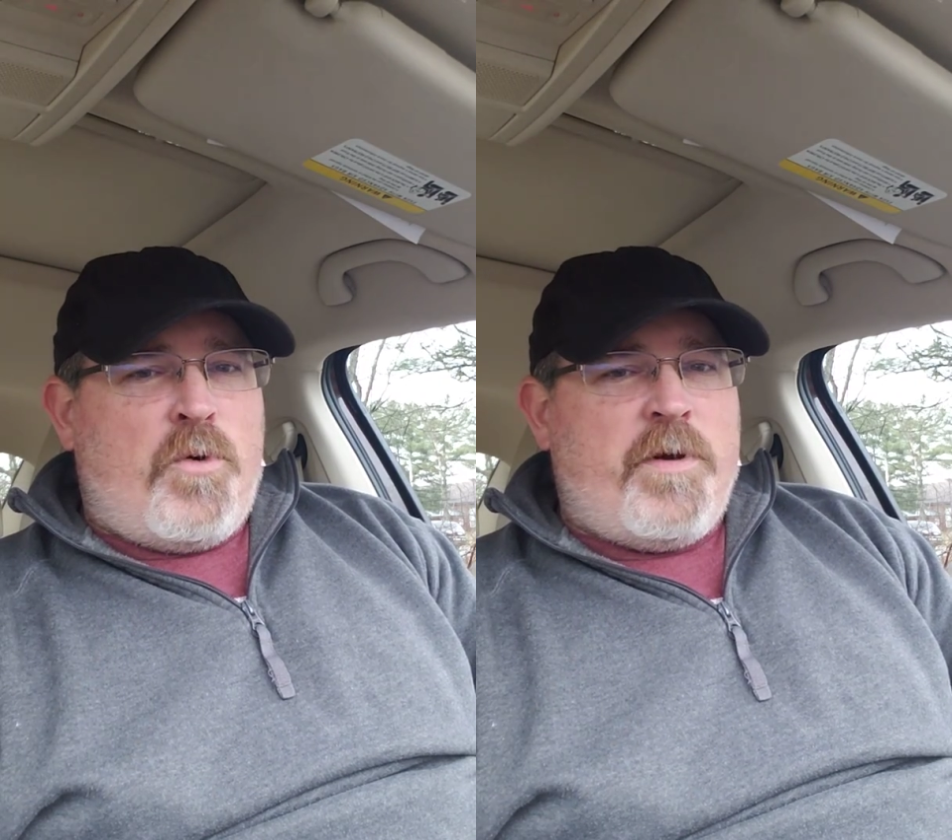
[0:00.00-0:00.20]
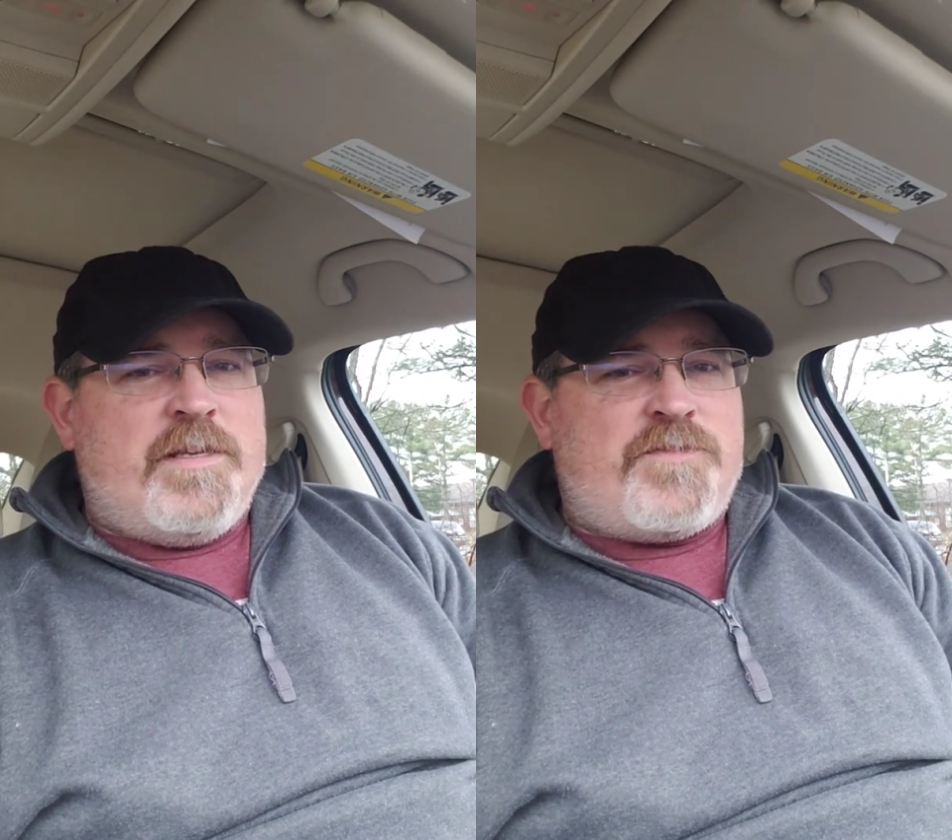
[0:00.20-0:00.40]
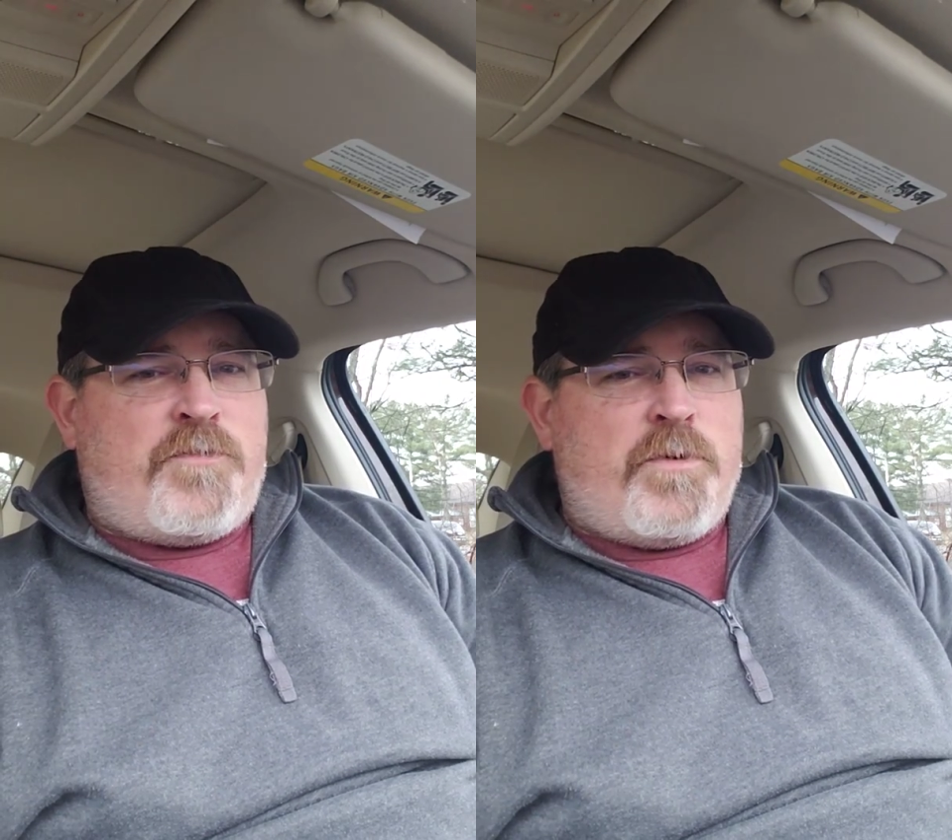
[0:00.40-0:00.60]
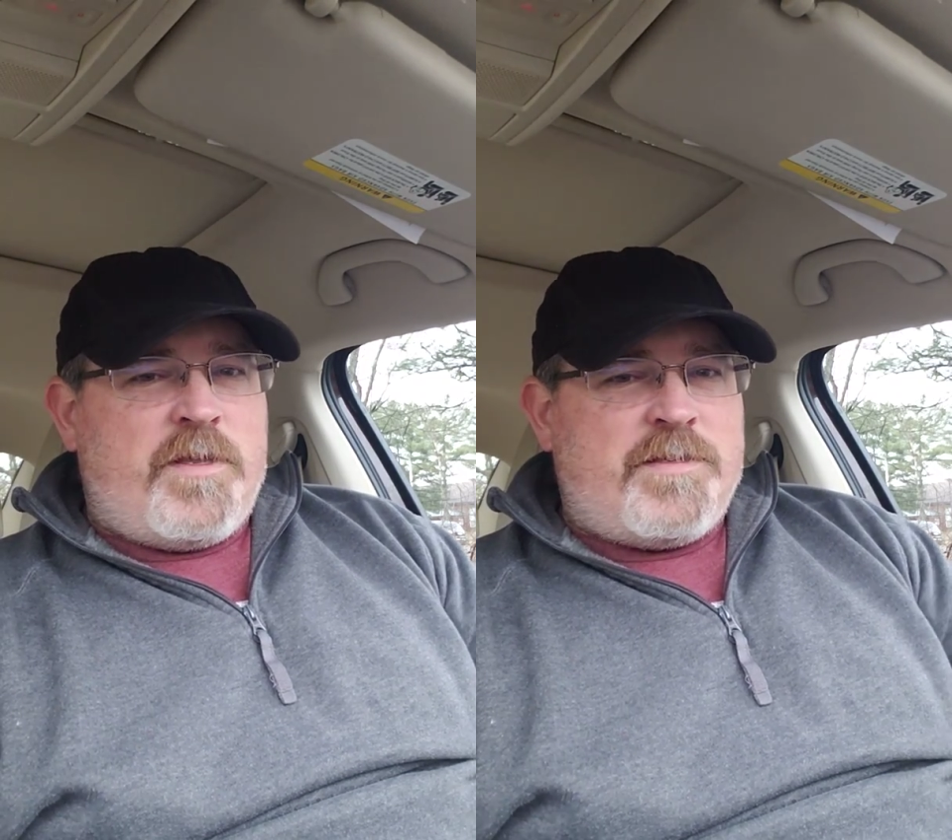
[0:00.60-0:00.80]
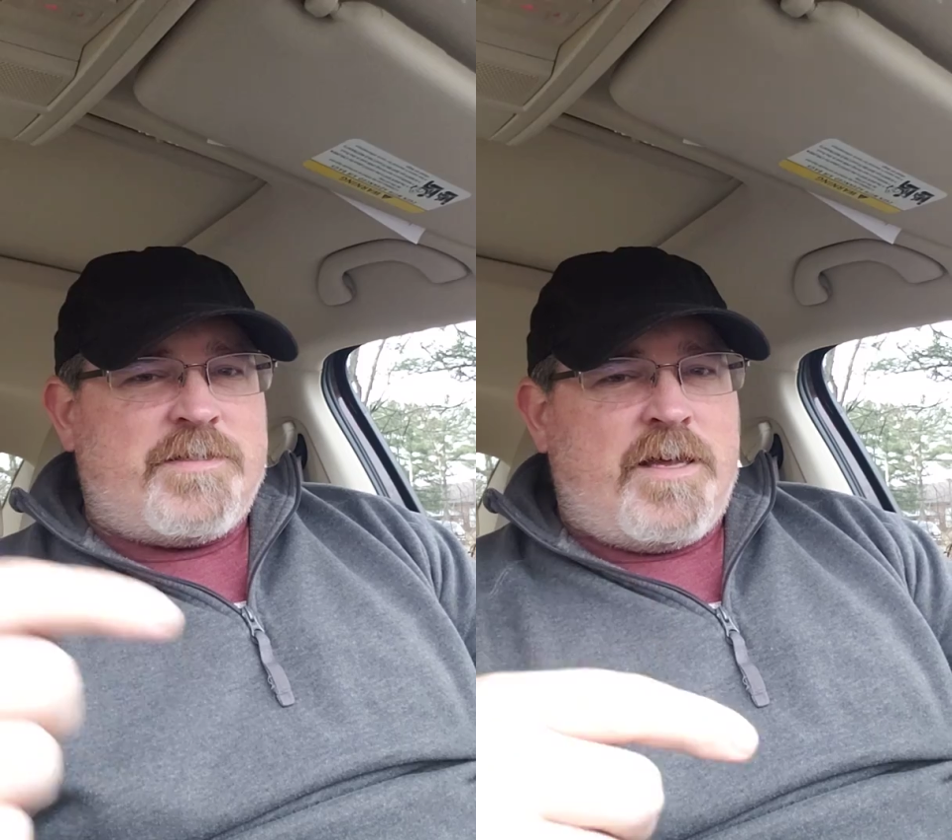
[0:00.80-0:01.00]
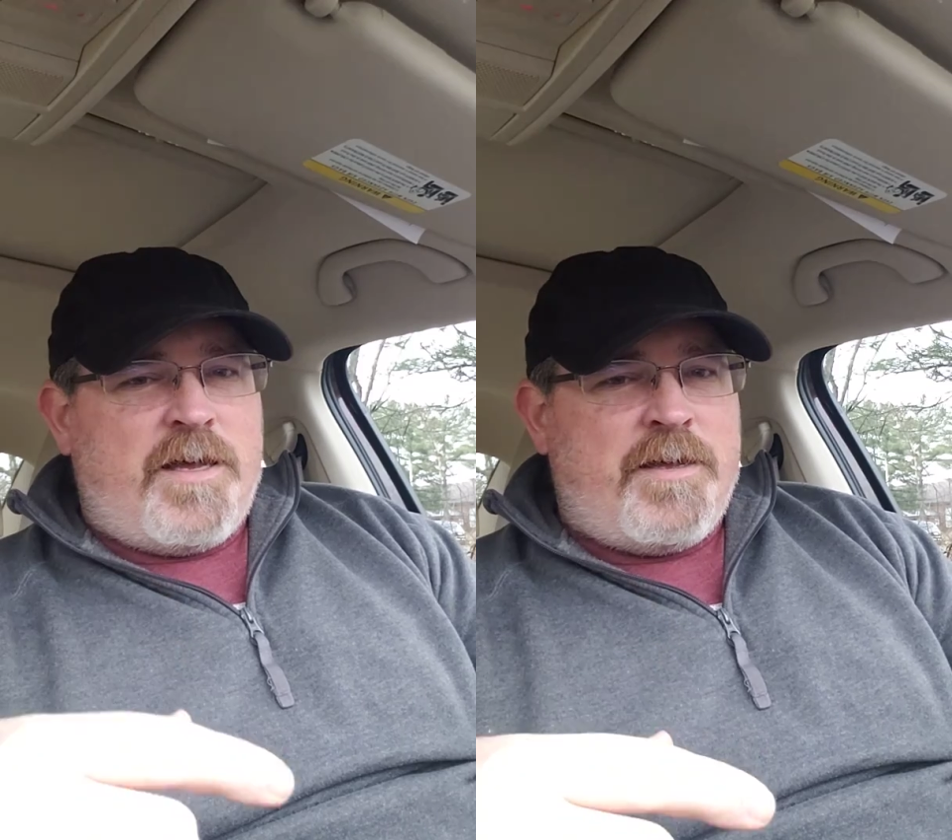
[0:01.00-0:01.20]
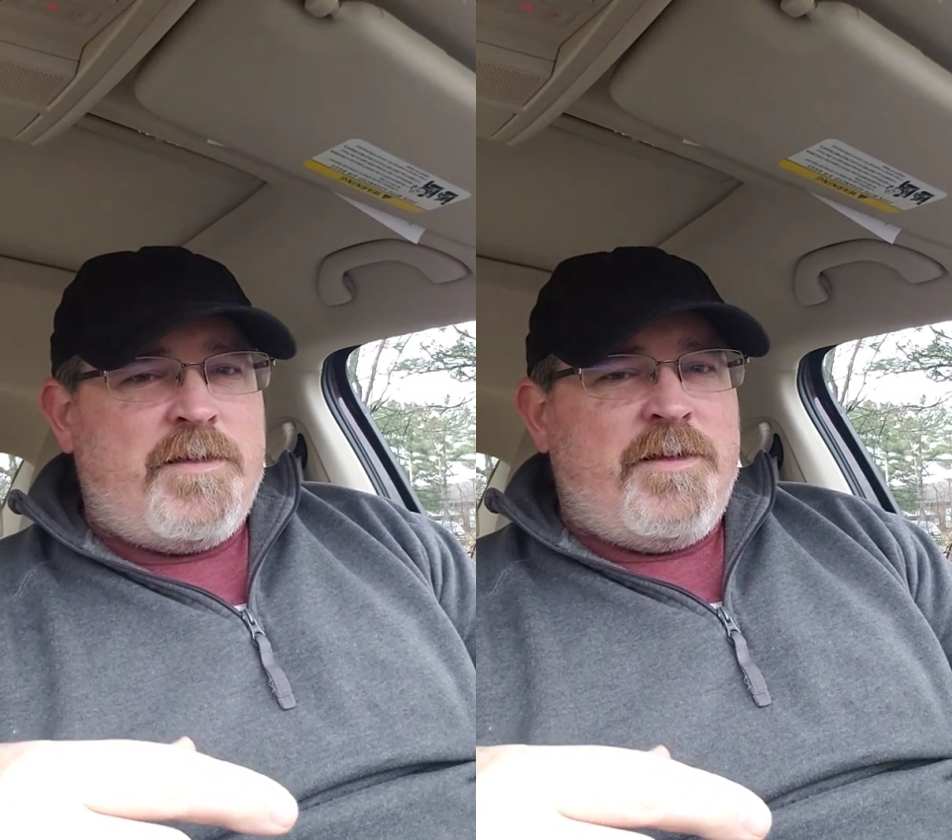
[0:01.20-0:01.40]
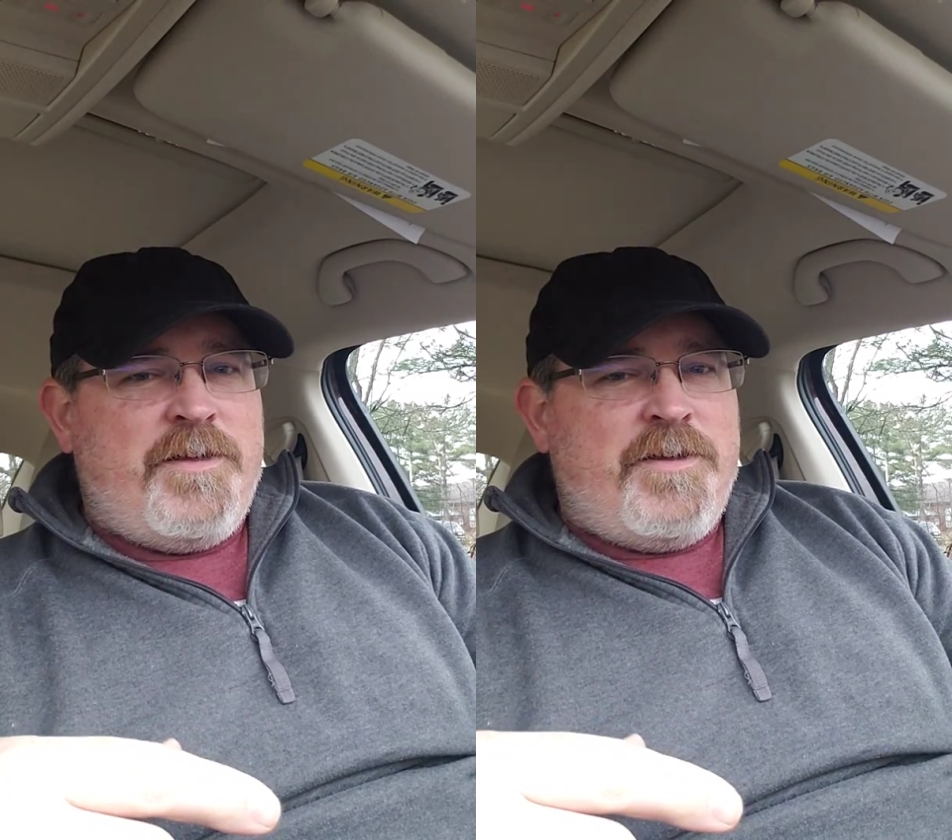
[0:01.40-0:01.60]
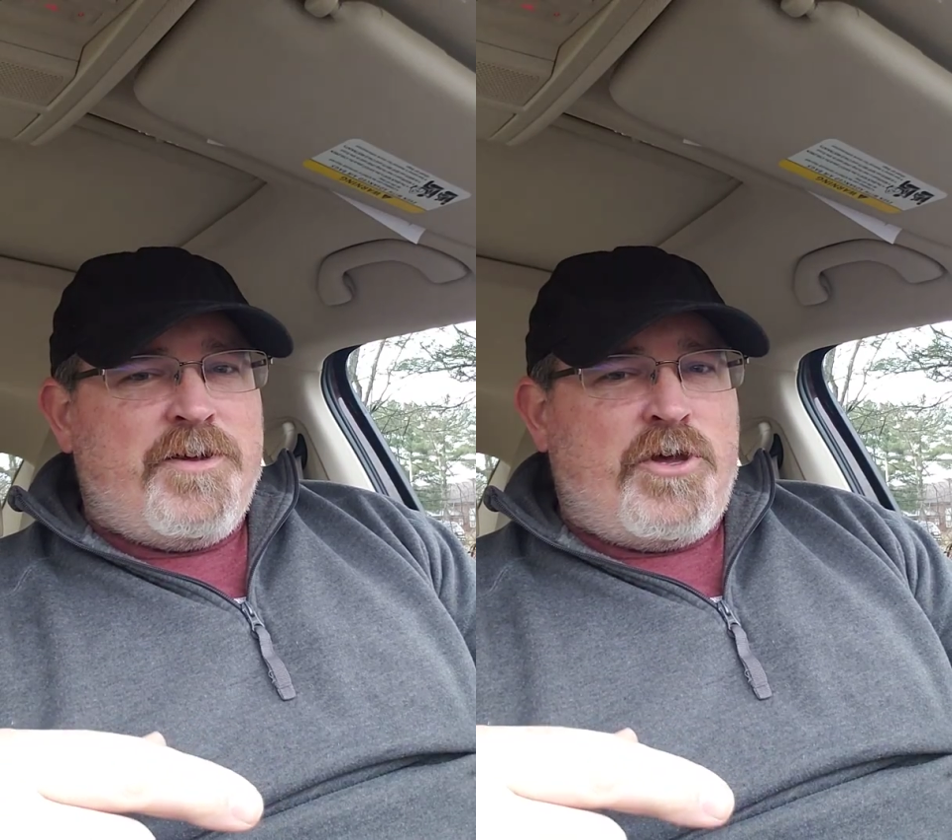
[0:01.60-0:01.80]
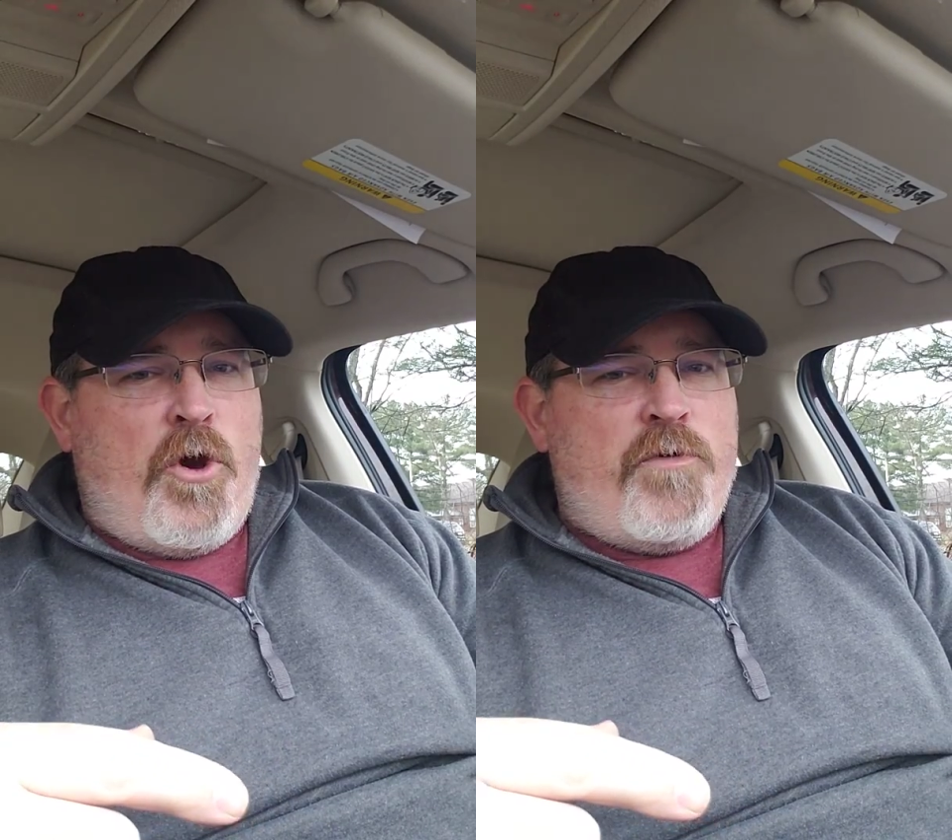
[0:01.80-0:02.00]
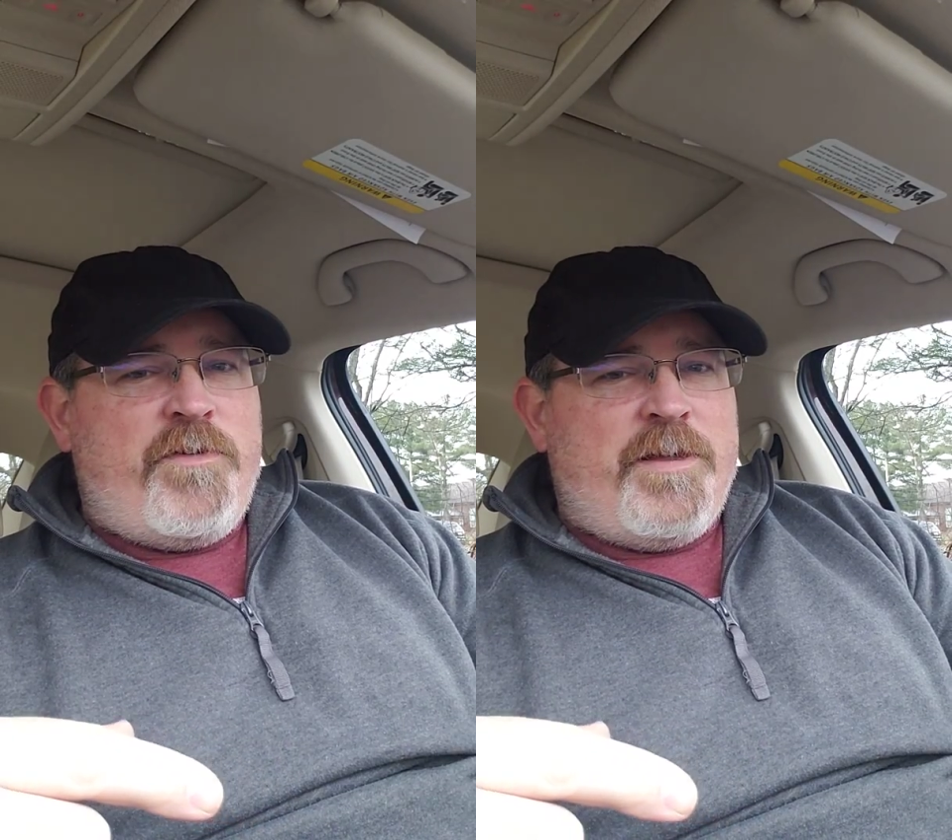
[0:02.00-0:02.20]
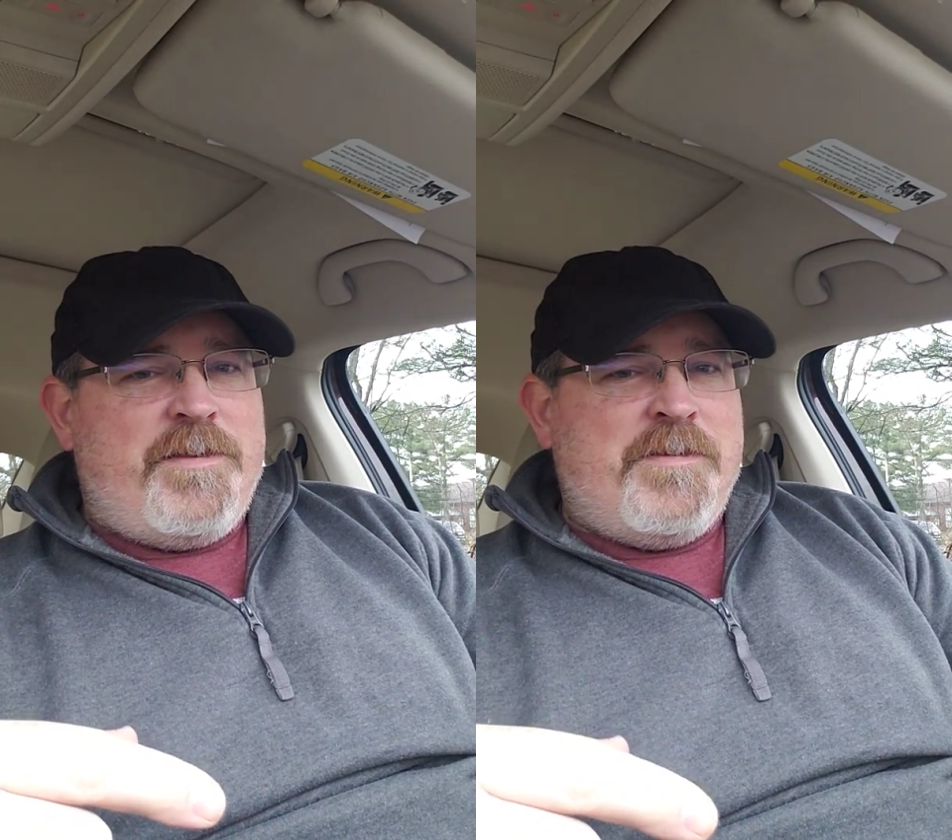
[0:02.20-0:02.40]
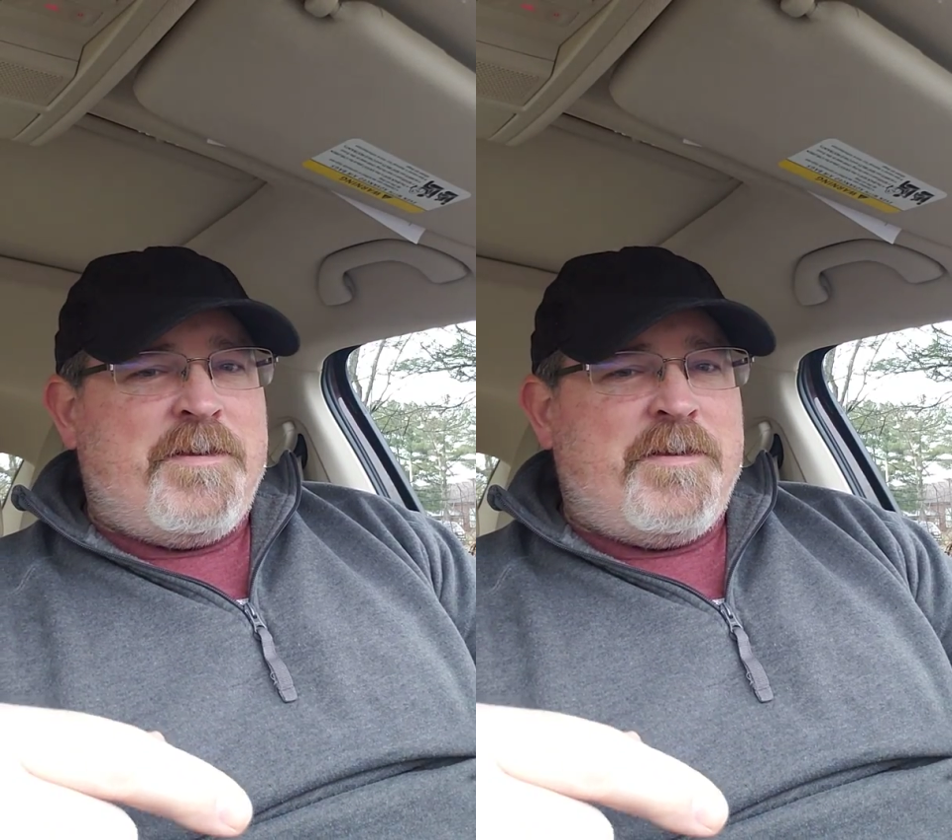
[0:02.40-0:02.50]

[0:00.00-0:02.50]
coins for this COVID